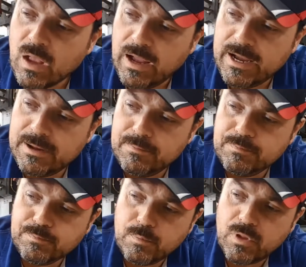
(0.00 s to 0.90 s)
And
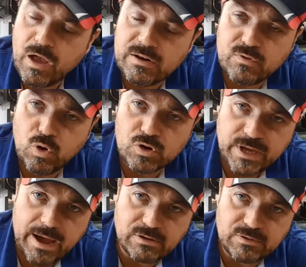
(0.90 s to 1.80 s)
of course,
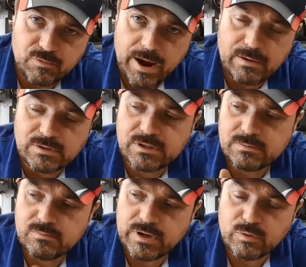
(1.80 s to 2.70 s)
out of round,
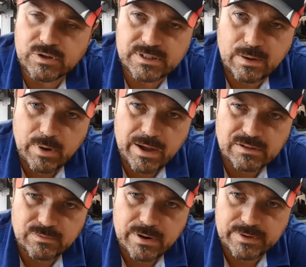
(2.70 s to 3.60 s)
well, you understand what
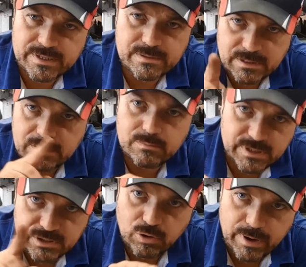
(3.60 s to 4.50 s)
out of round is, you know,
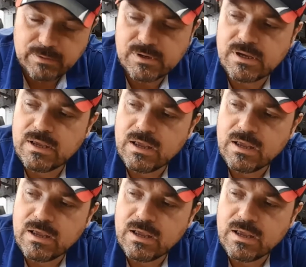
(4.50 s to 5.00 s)
it's not round.